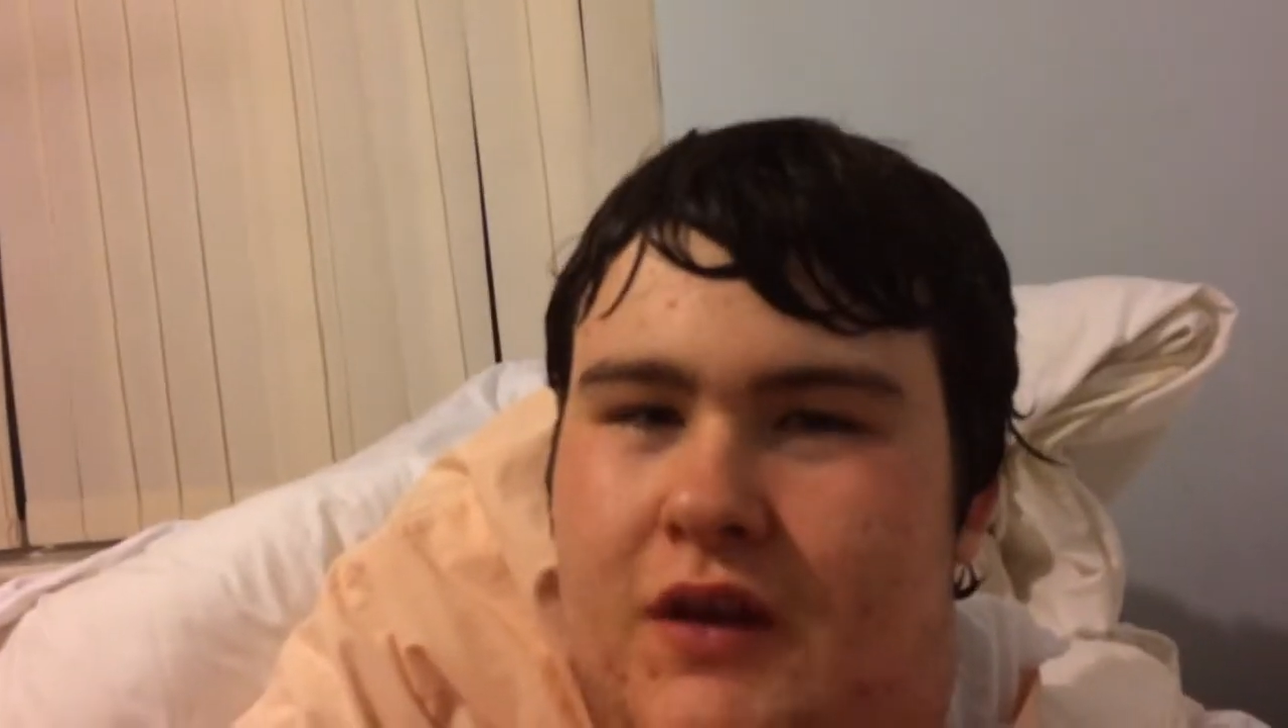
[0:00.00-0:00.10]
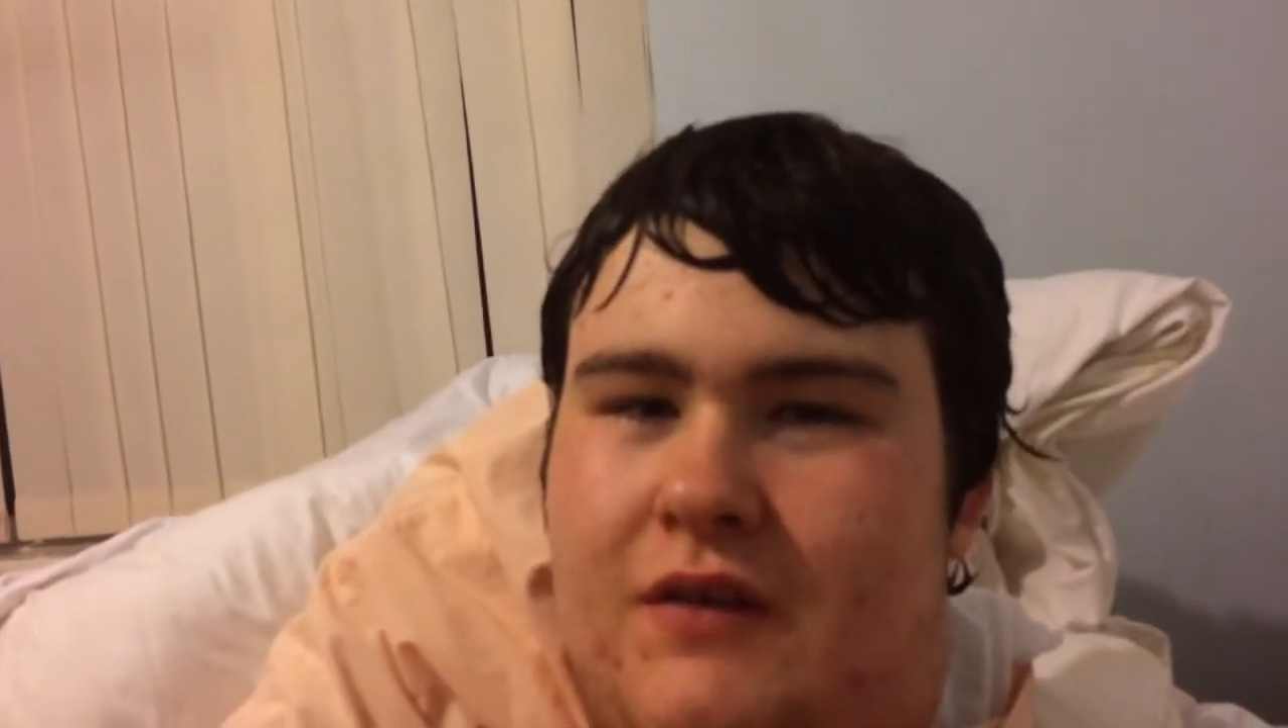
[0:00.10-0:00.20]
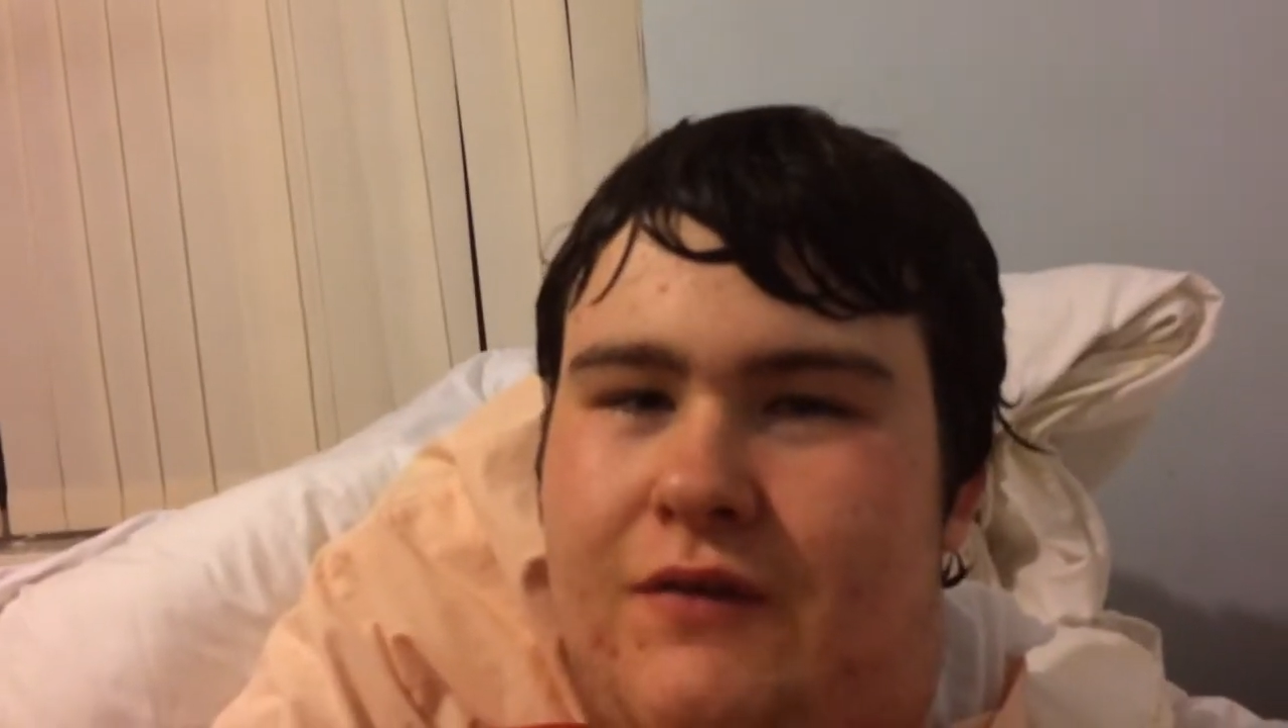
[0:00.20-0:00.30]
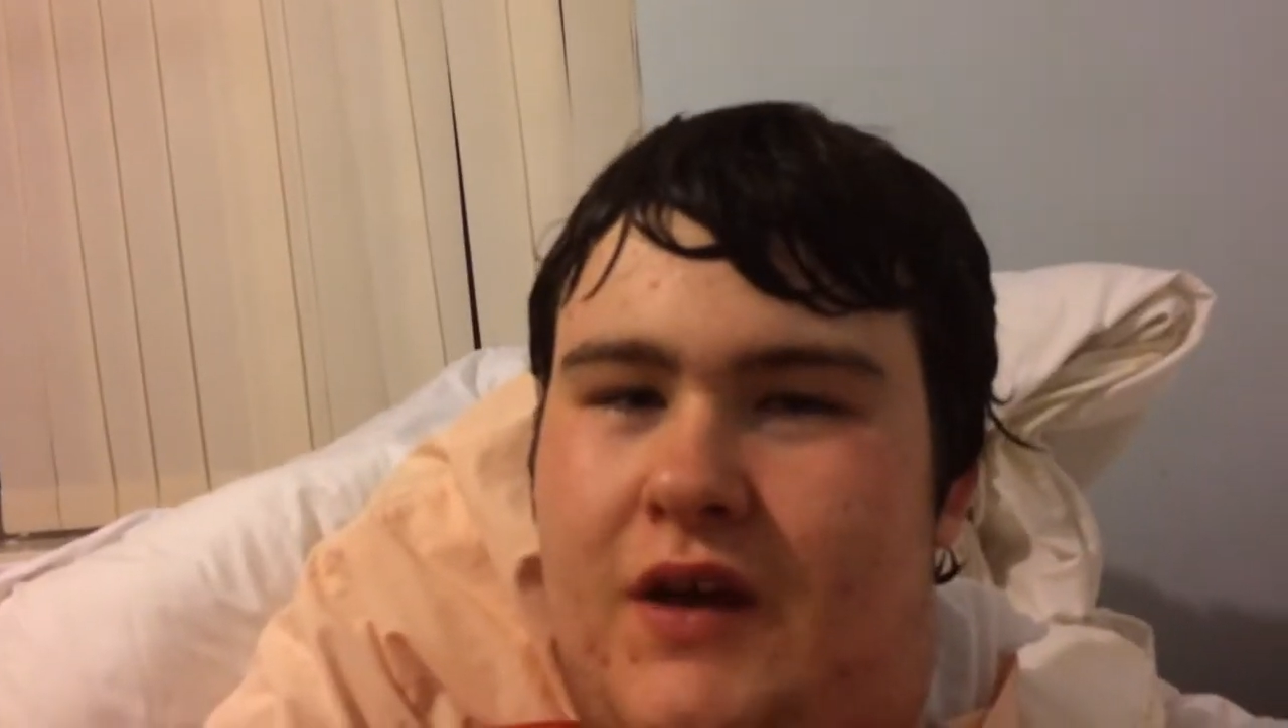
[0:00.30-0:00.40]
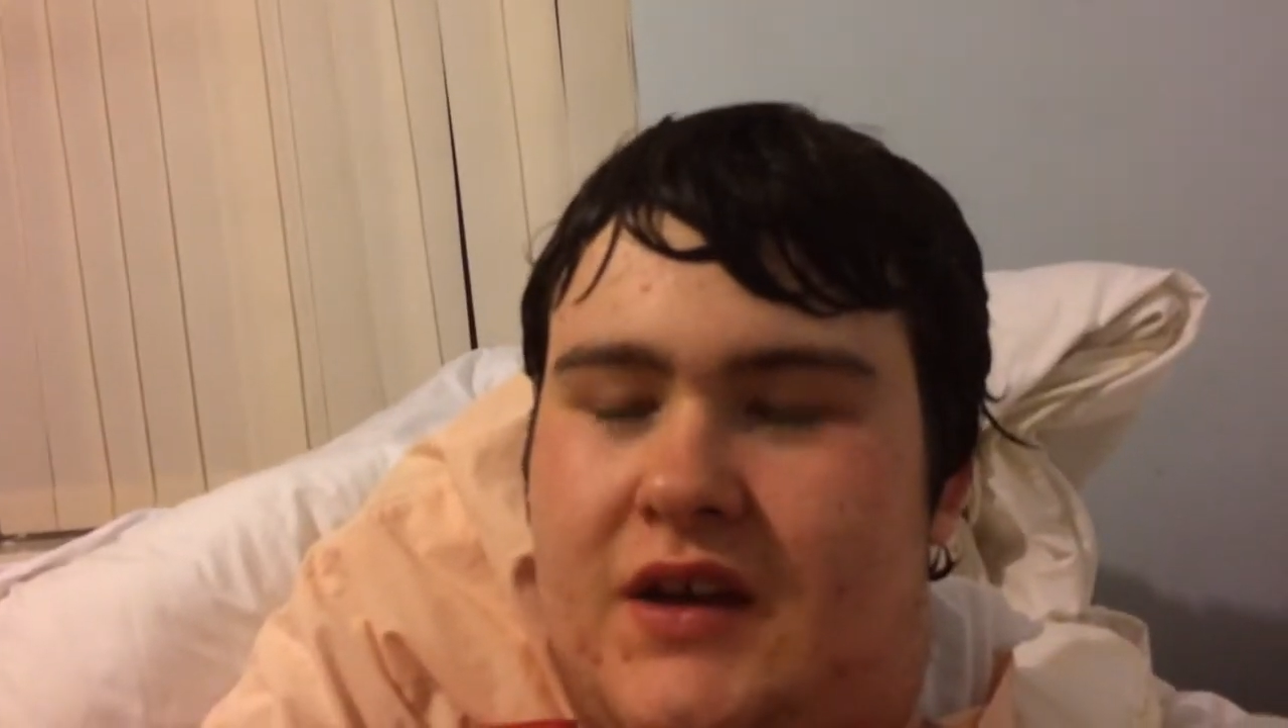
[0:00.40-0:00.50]
the
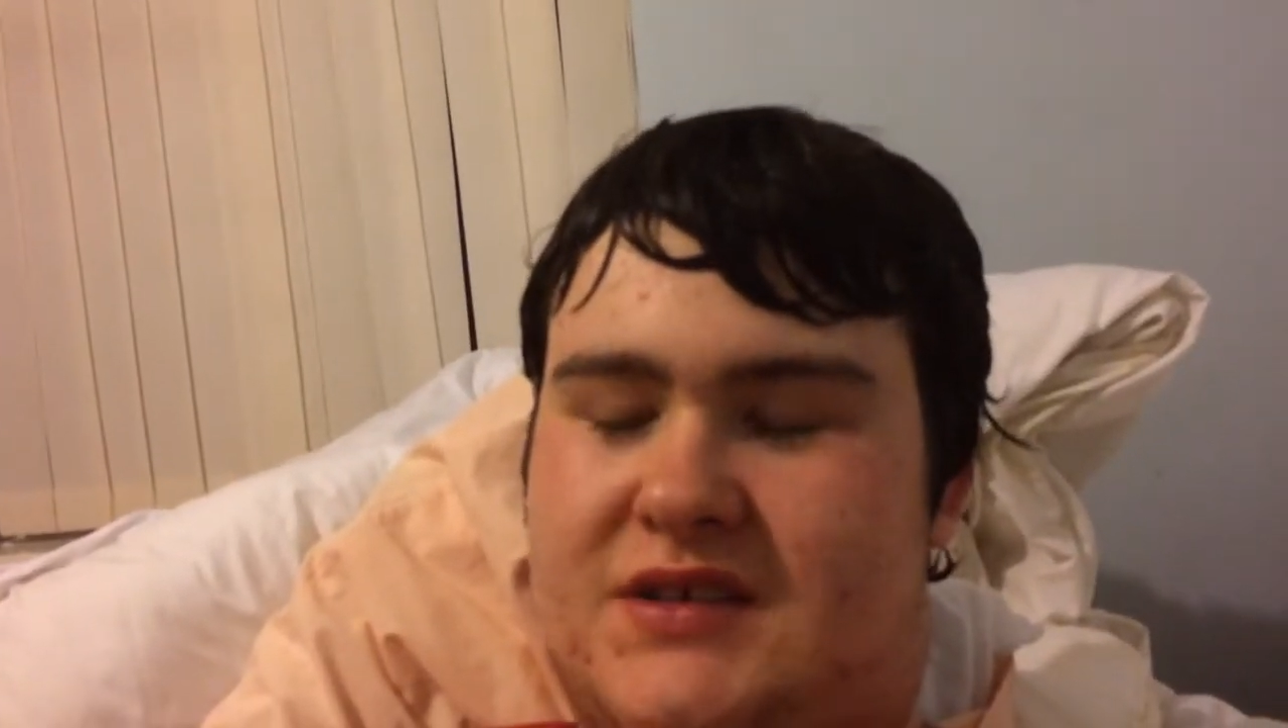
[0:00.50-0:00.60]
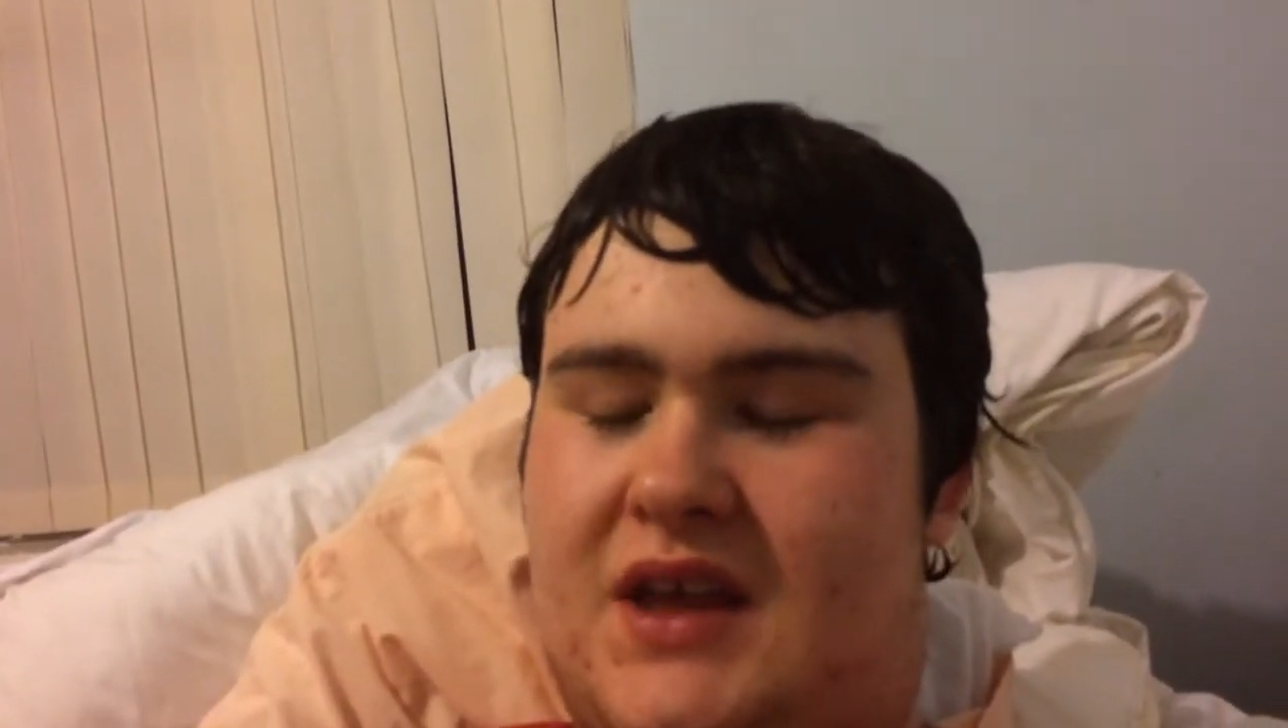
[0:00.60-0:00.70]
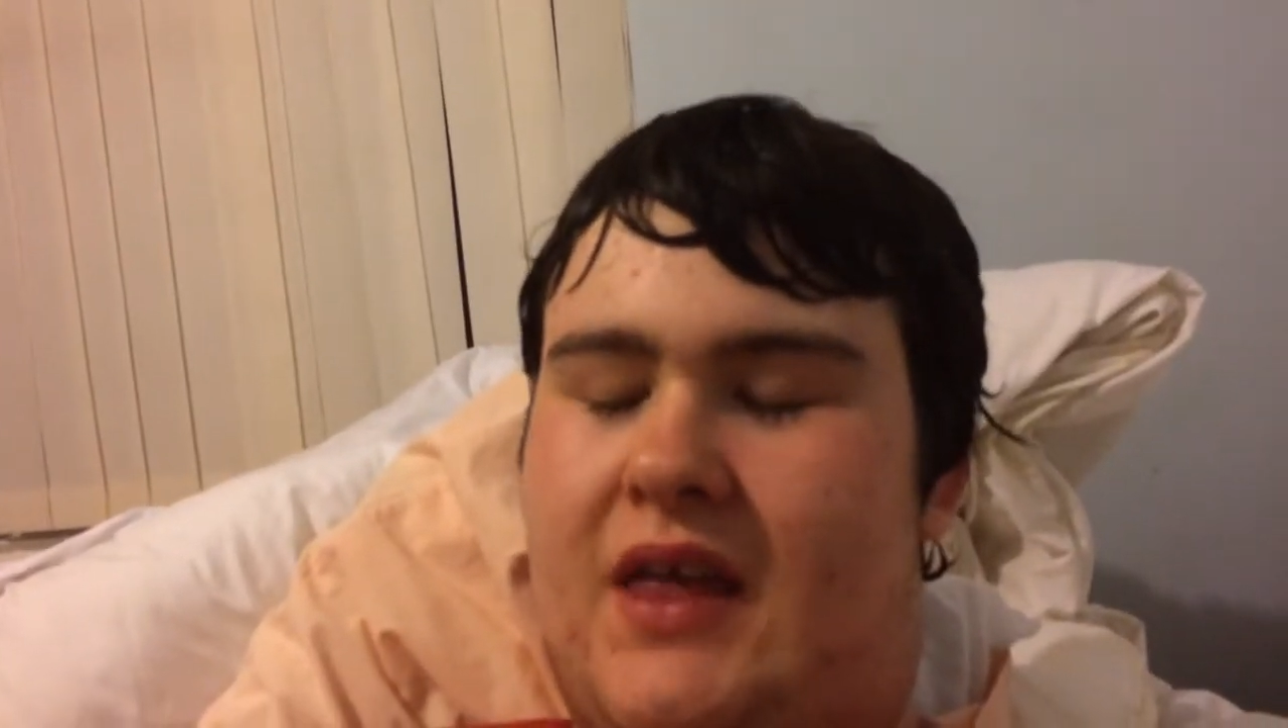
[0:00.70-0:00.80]
advice